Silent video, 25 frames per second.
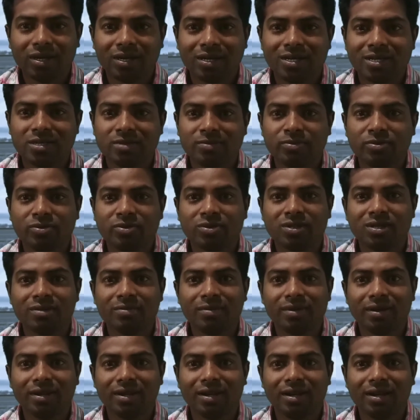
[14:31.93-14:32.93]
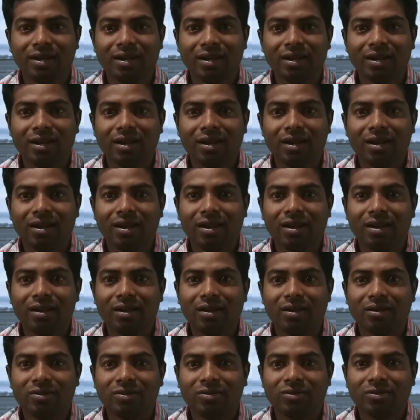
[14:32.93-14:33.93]
it is possible
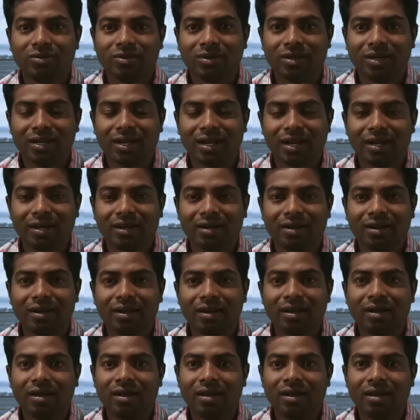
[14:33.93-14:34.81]
to create.